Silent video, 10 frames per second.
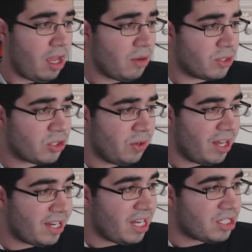Hey, what's going
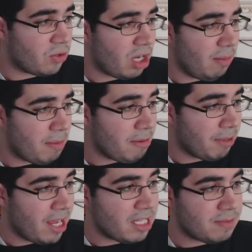on, guys? So a couple of
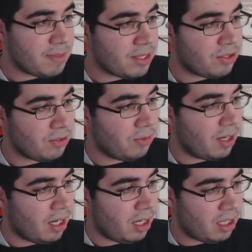people asked me
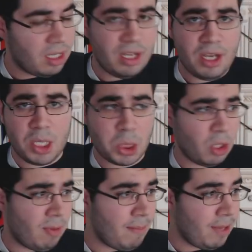to
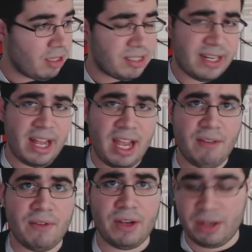show my belts that I
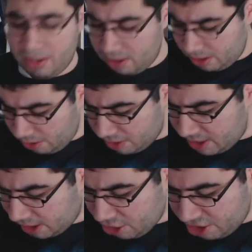have and the
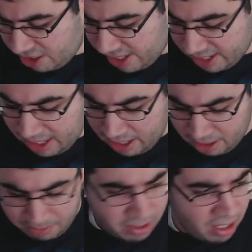signatures that I got
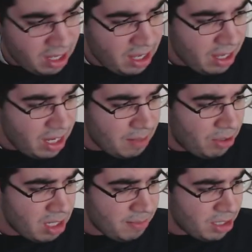on them. And
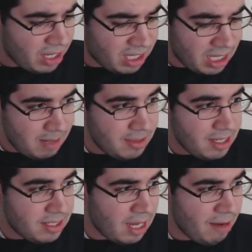pretty much I keep
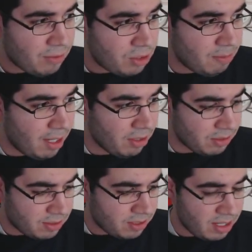these. I have two
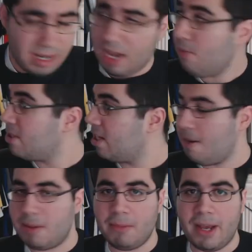belts, and I always
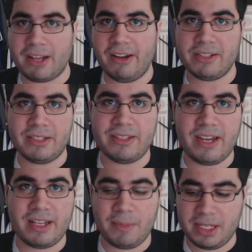keep them in my closet,
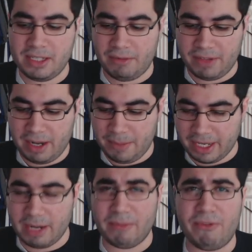saying to myself that I'm
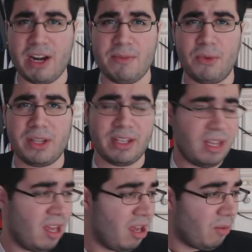gonna get them framed
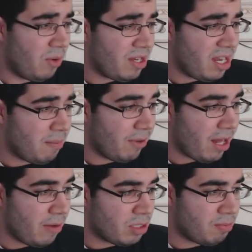one day.
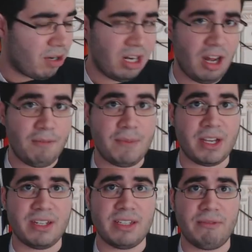But I always put it off
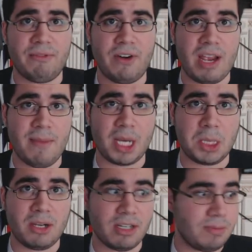because the frame
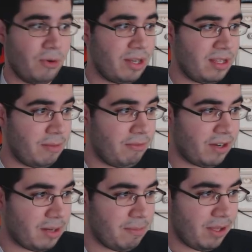actually costs more than the
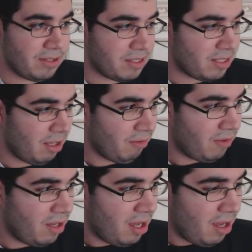freaking belt
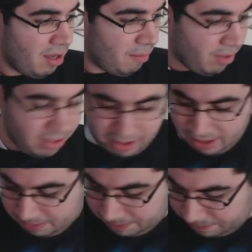itself. But
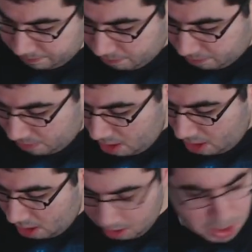
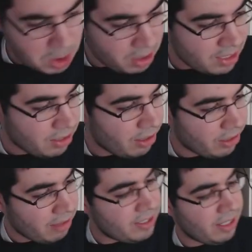let me show you guys the
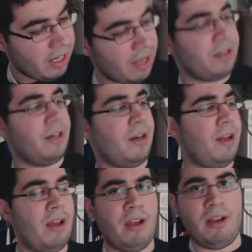autographs I got on here.
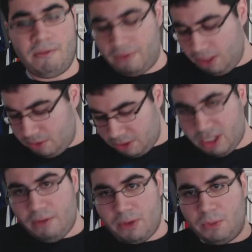First, we'll
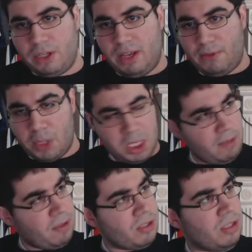start off with the World Heavyweight
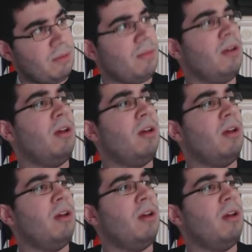Championship,